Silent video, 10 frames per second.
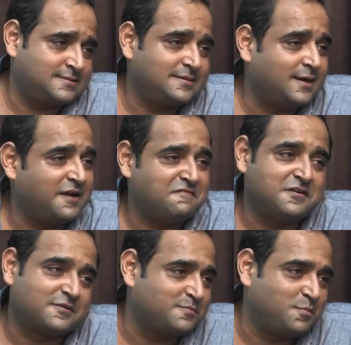Hmm. I've
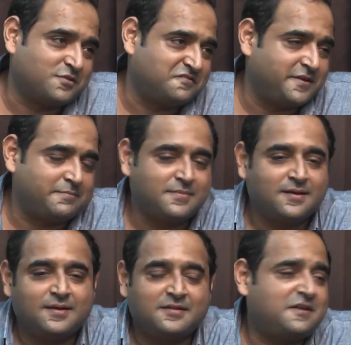worked with both of them.
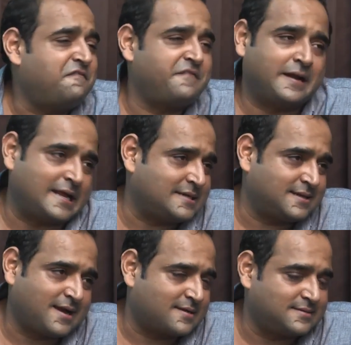They're
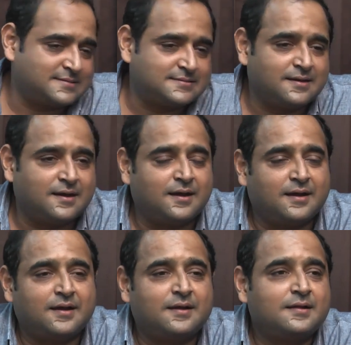fantastic actors.
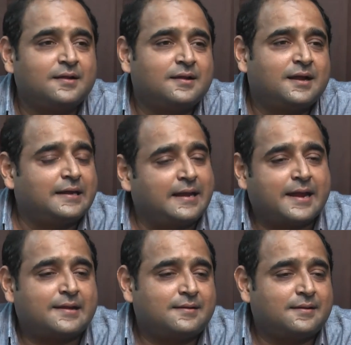Uh, a
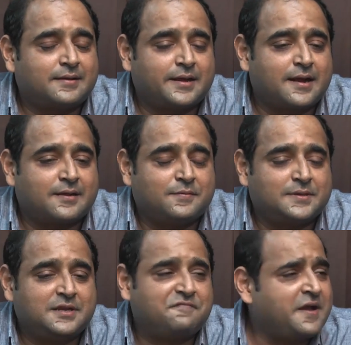director,
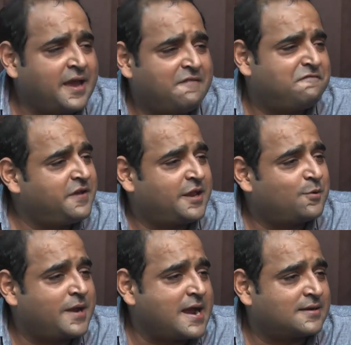if I have very
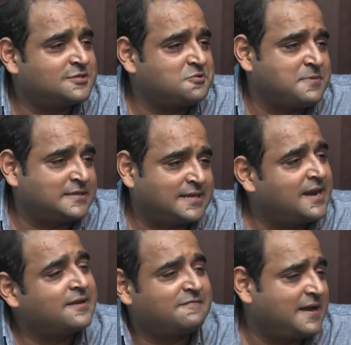good actors on my set,
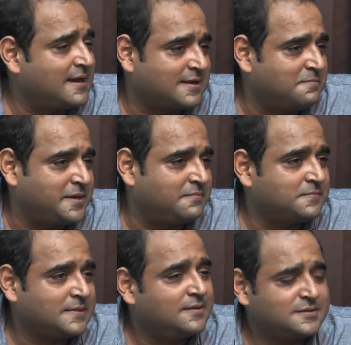
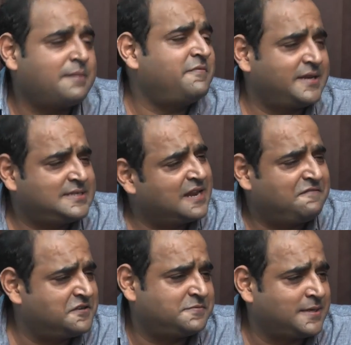so I'm a very
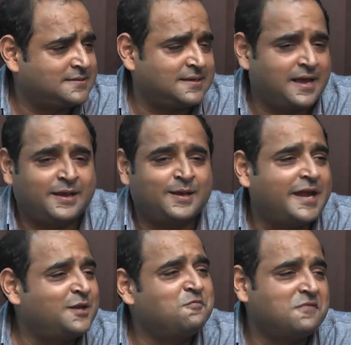selfish person. I
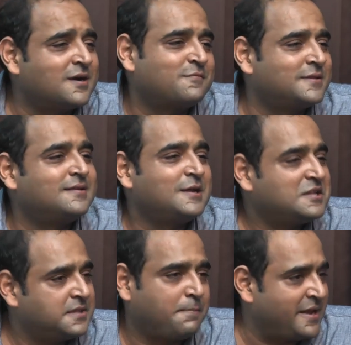like to work with
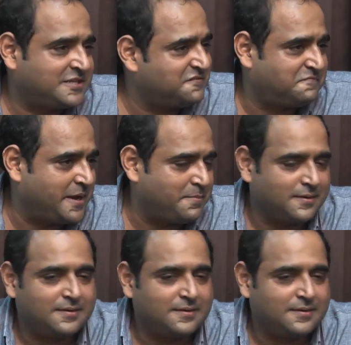the best of people.